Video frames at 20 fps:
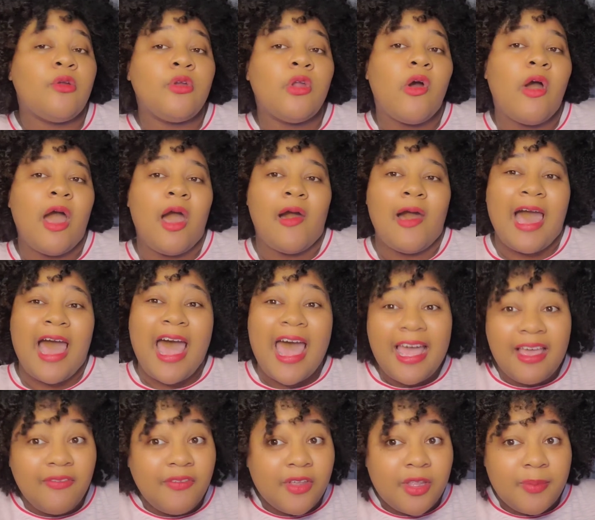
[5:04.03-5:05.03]
know how
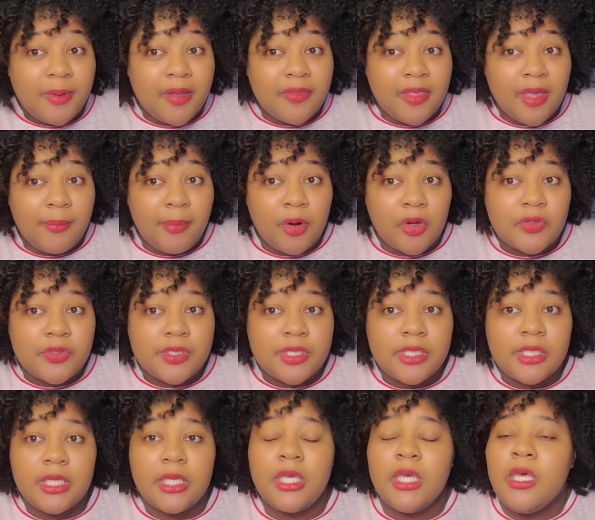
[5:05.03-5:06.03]
I feel about that
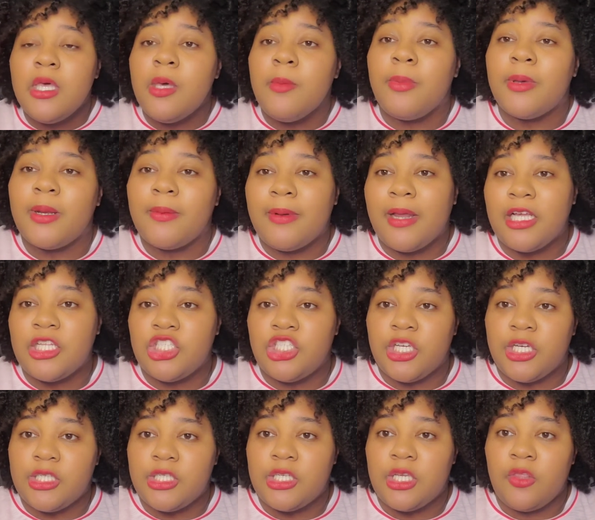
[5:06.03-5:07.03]
personally, but I'm not
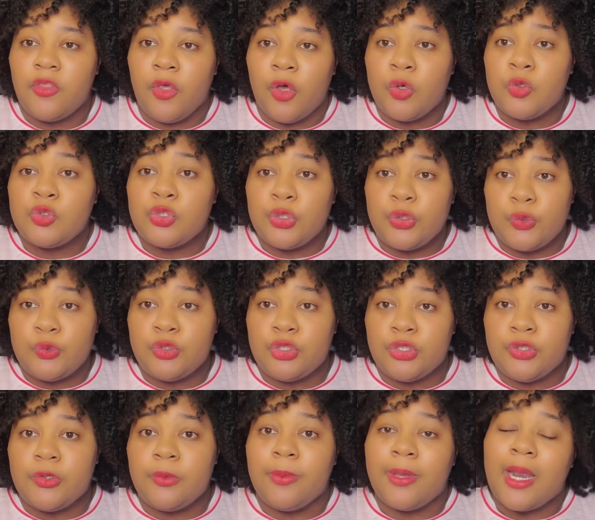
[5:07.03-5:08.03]
judging those who
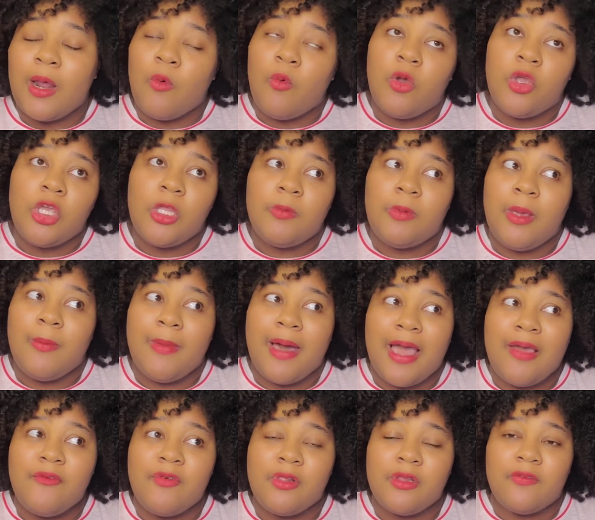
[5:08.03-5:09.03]
do. But I want you to be
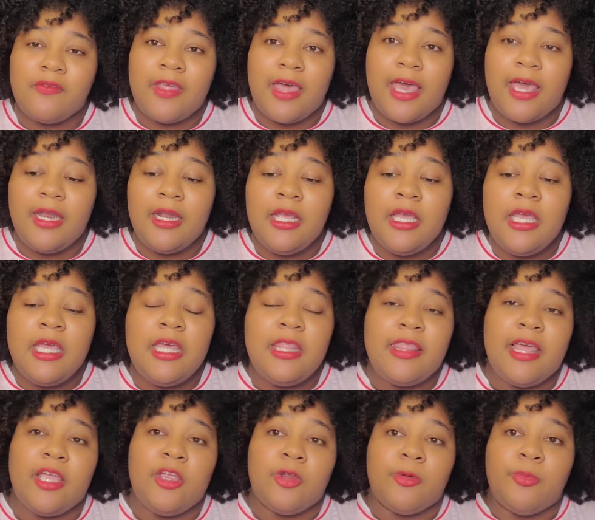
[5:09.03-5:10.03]
mindful of that
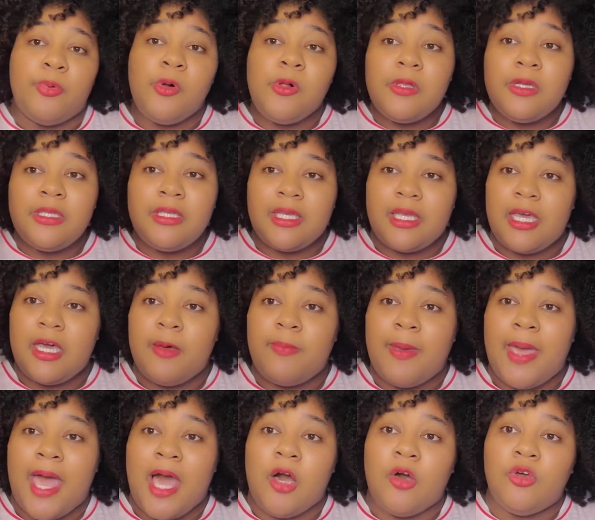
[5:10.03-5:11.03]
you're pulling the cup
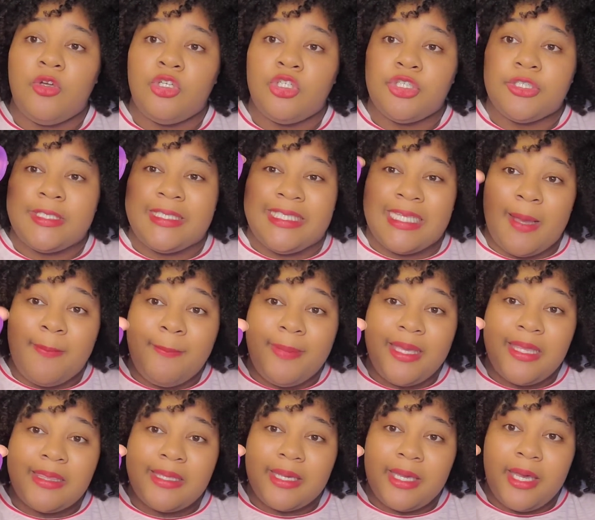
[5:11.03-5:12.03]
out, you're
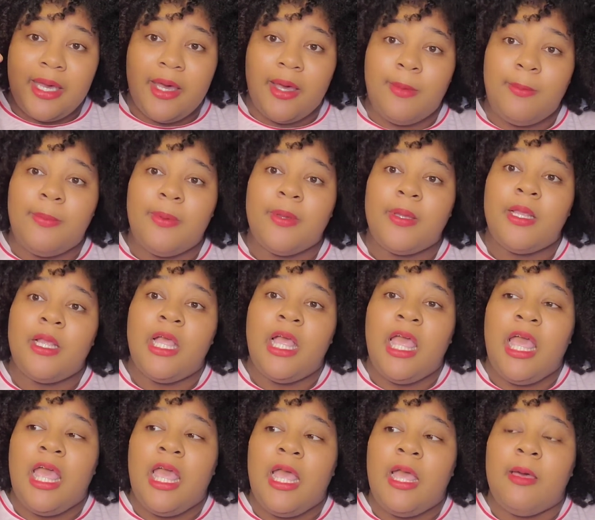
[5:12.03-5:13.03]
dumping the cup,
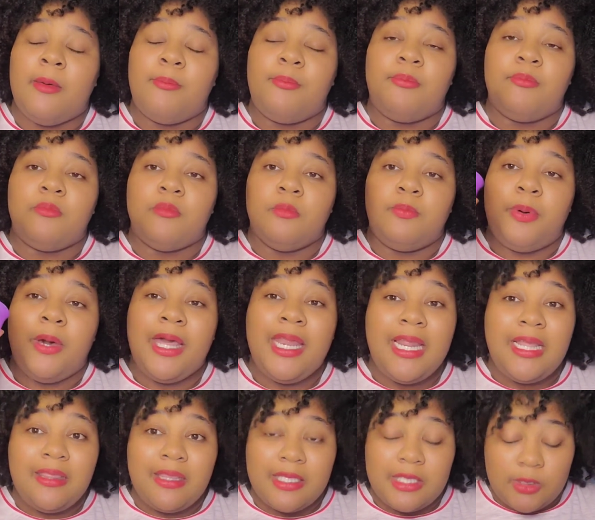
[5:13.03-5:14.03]

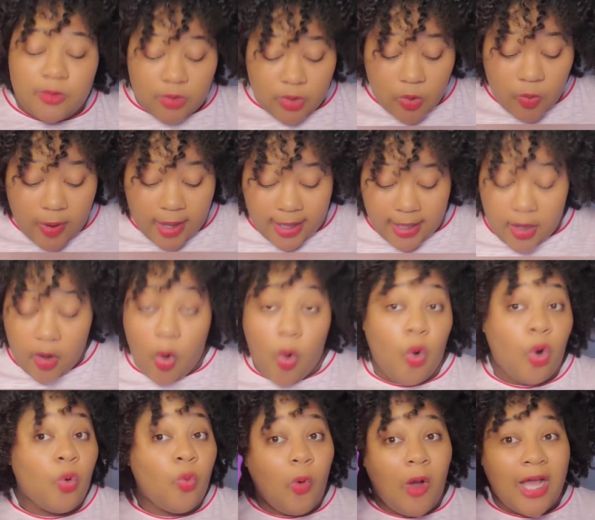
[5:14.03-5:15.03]
putting this one away,
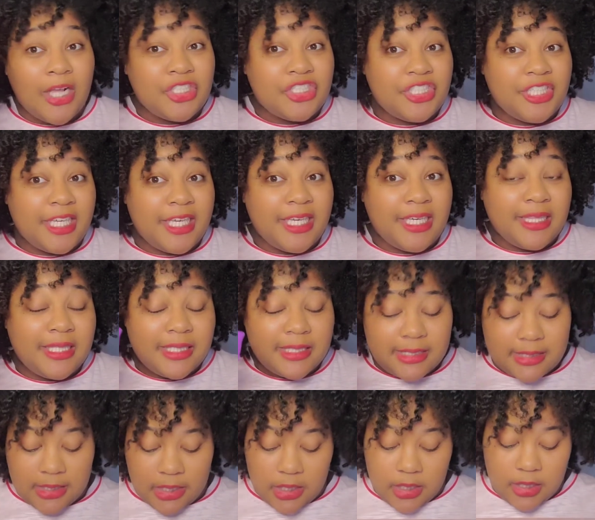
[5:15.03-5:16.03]
or washing it in the
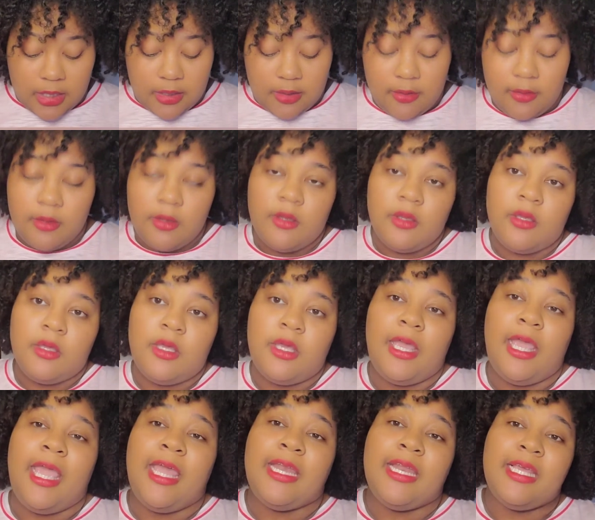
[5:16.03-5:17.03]
sink
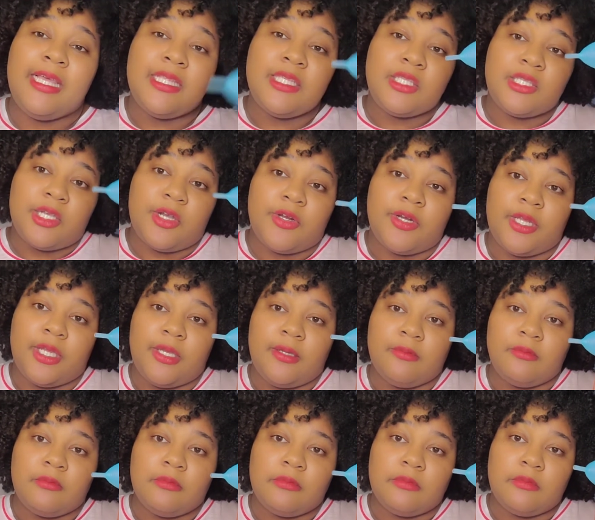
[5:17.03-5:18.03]
and inserting
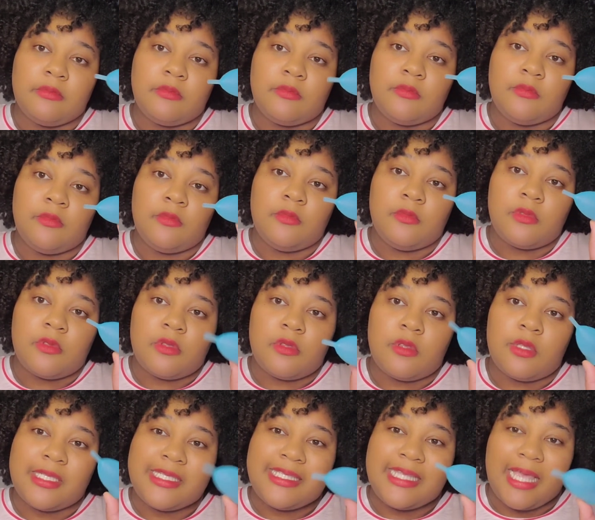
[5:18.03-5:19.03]

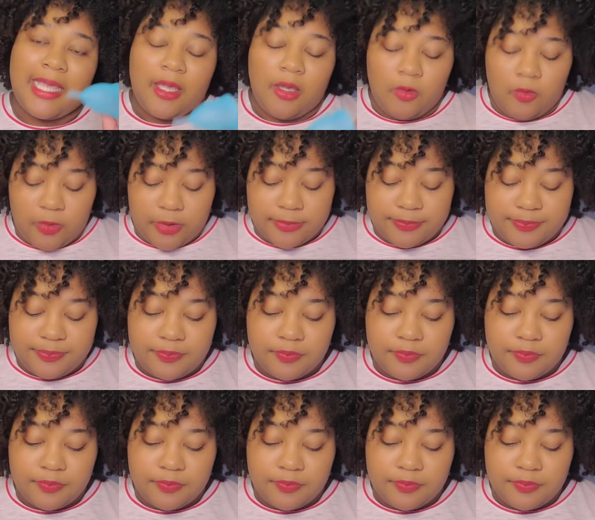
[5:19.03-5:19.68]
the second one.